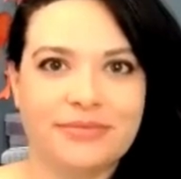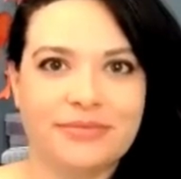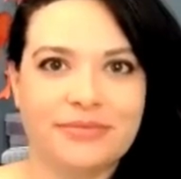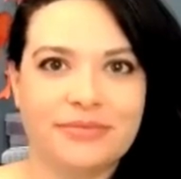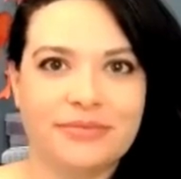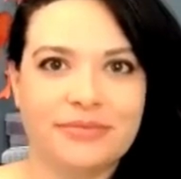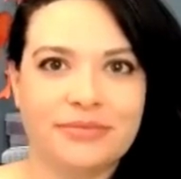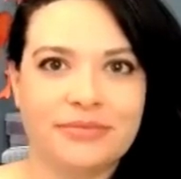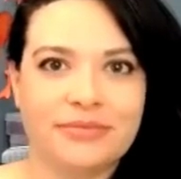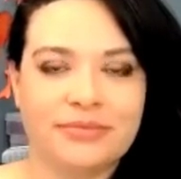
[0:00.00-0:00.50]

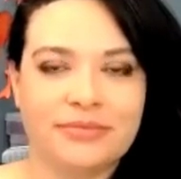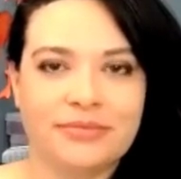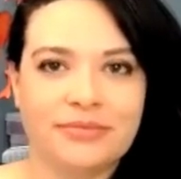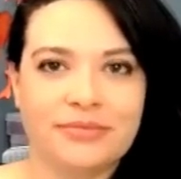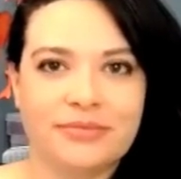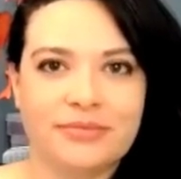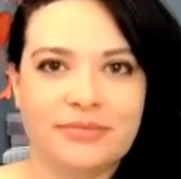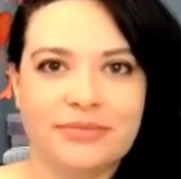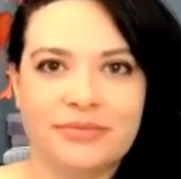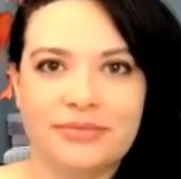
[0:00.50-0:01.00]

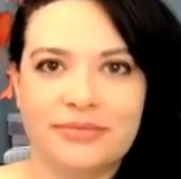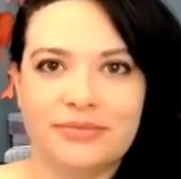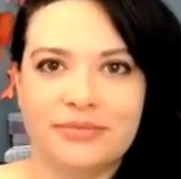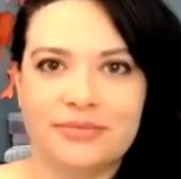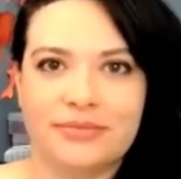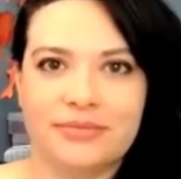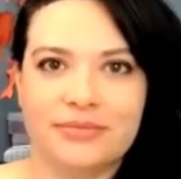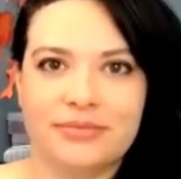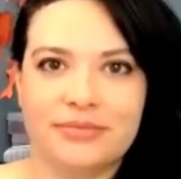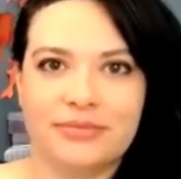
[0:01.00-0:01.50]

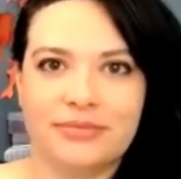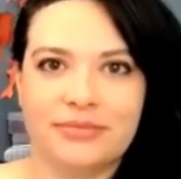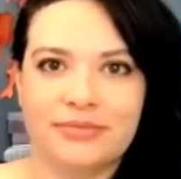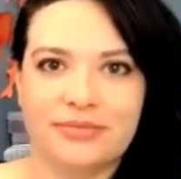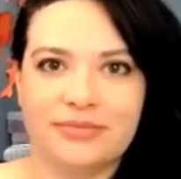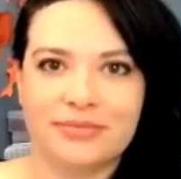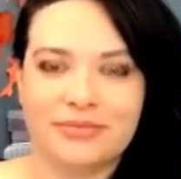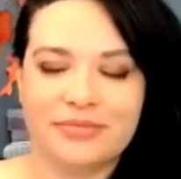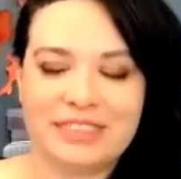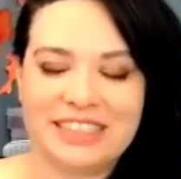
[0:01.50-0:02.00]

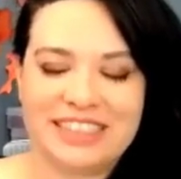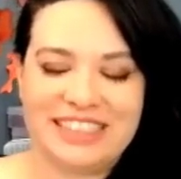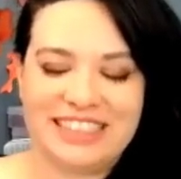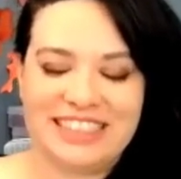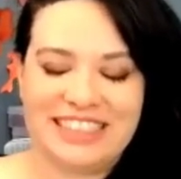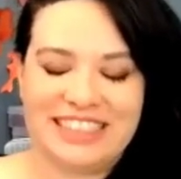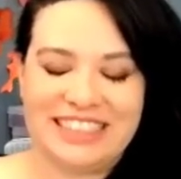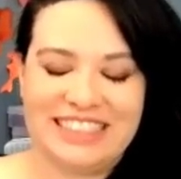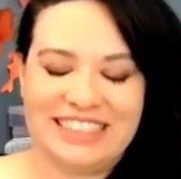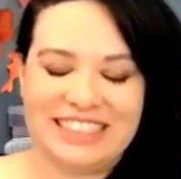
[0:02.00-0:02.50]

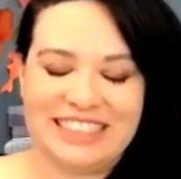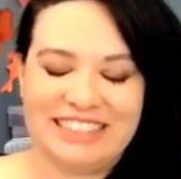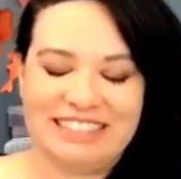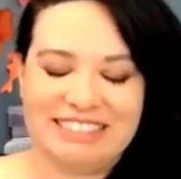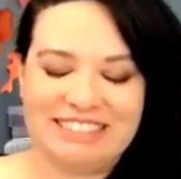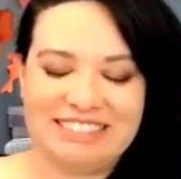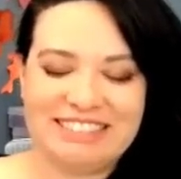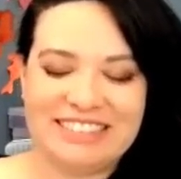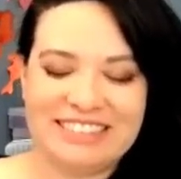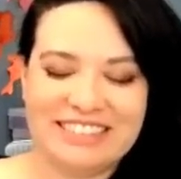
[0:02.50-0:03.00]

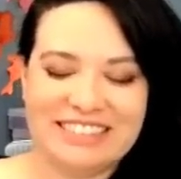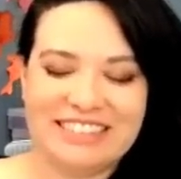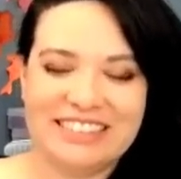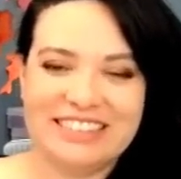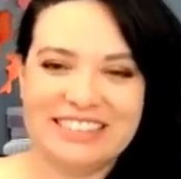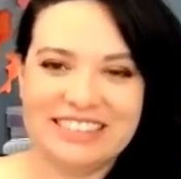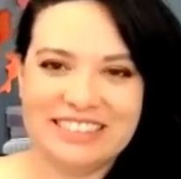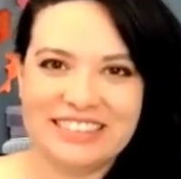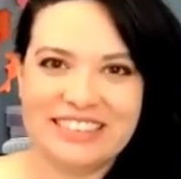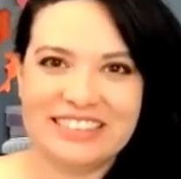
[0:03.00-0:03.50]

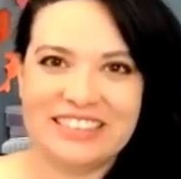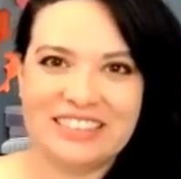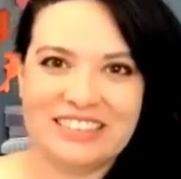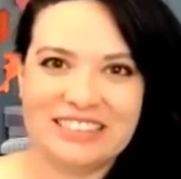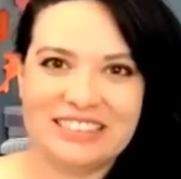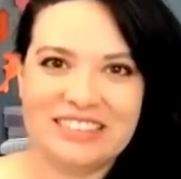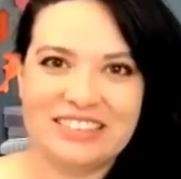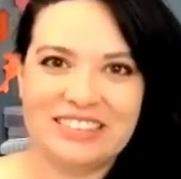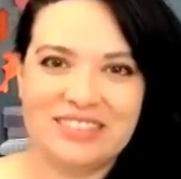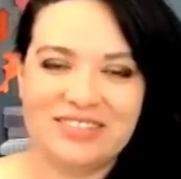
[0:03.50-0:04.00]

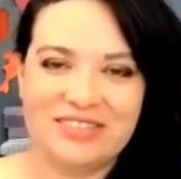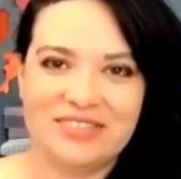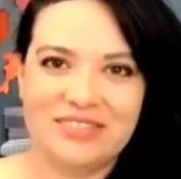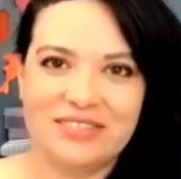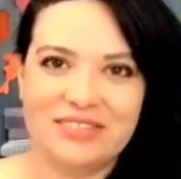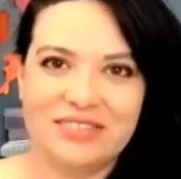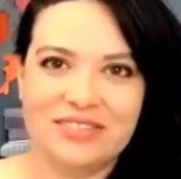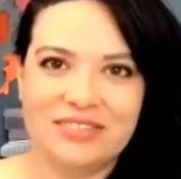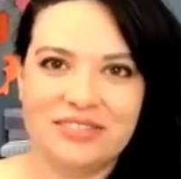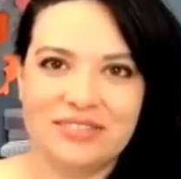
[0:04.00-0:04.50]

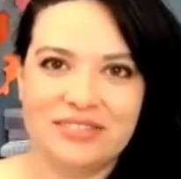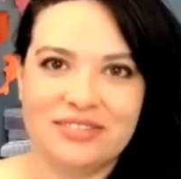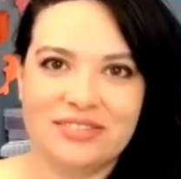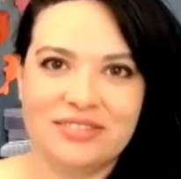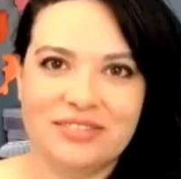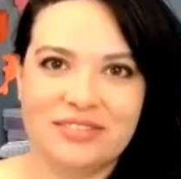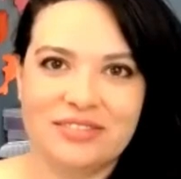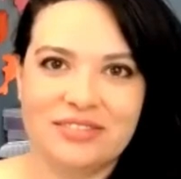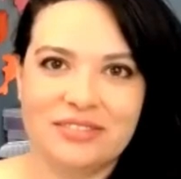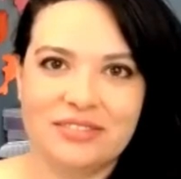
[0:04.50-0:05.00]

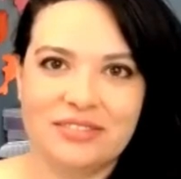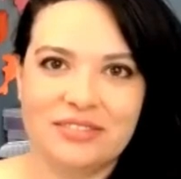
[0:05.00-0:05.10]
[no speech]